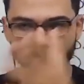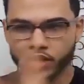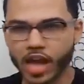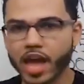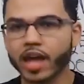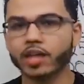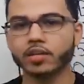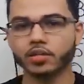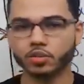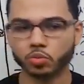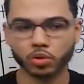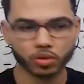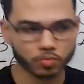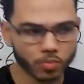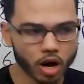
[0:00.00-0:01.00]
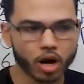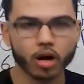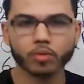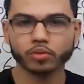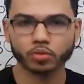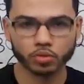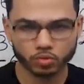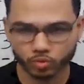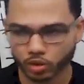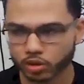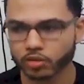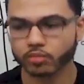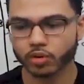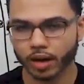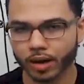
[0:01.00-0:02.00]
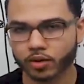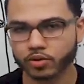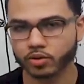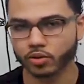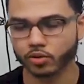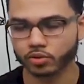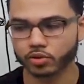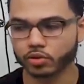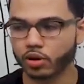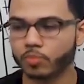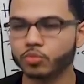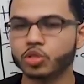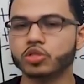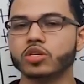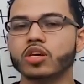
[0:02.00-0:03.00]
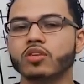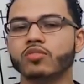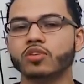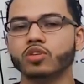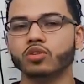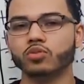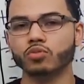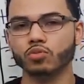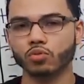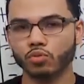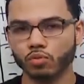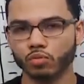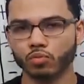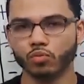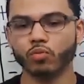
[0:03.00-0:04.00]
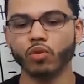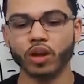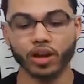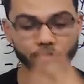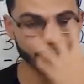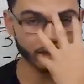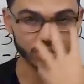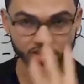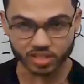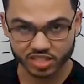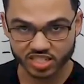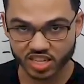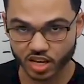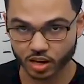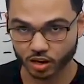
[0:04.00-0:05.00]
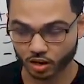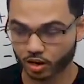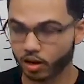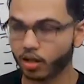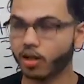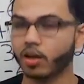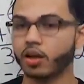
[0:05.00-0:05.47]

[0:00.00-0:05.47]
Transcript: dads, with moms, with households. So I'm just giving you what I've been seeing.